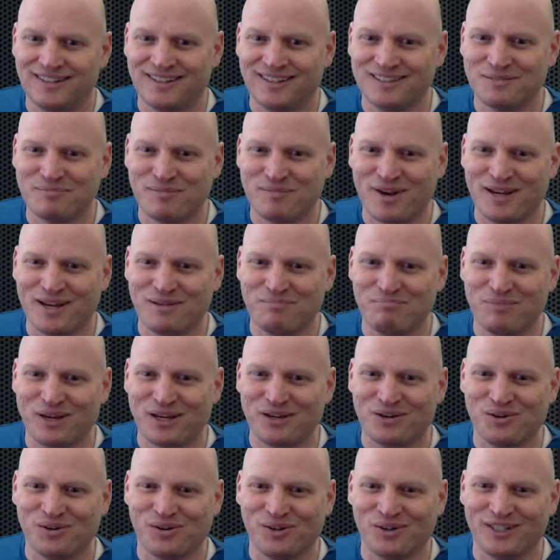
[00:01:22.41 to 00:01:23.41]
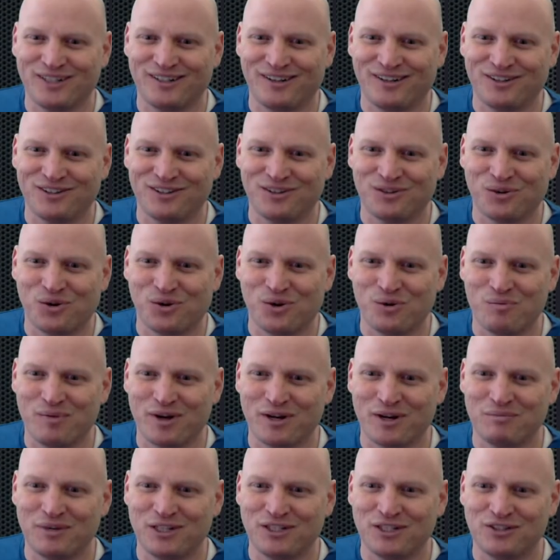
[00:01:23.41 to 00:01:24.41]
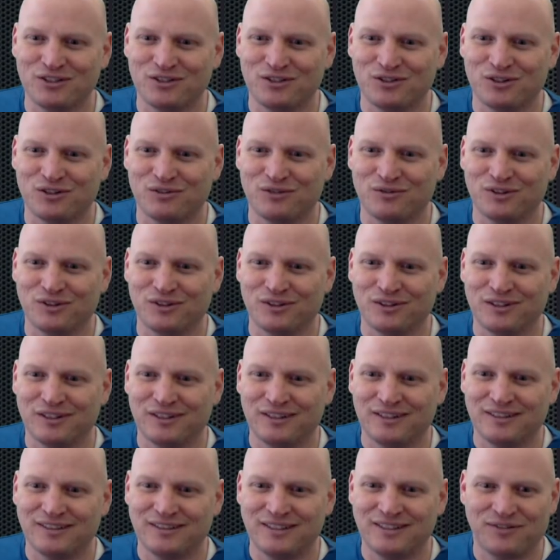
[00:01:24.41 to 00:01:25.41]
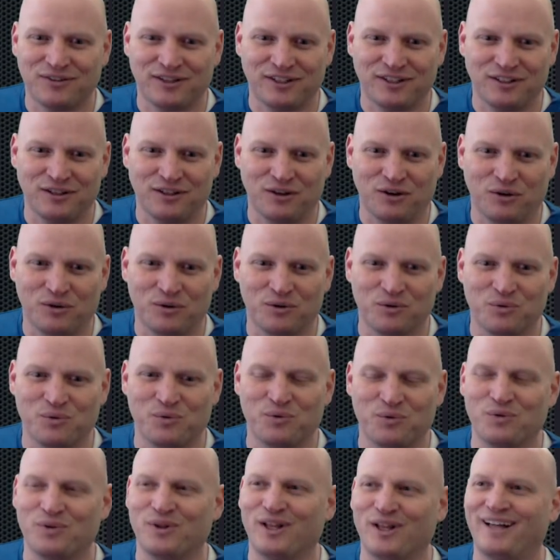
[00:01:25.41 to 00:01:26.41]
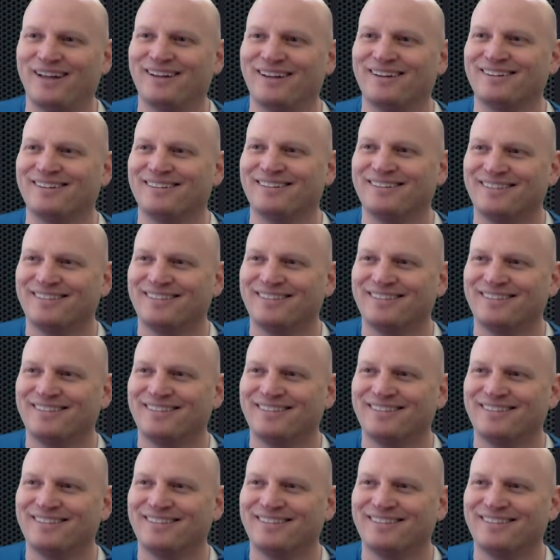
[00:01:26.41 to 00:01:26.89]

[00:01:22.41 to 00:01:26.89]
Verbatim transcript: doesn't mind Bitcoin on your home automation server. Definitely no. Ah,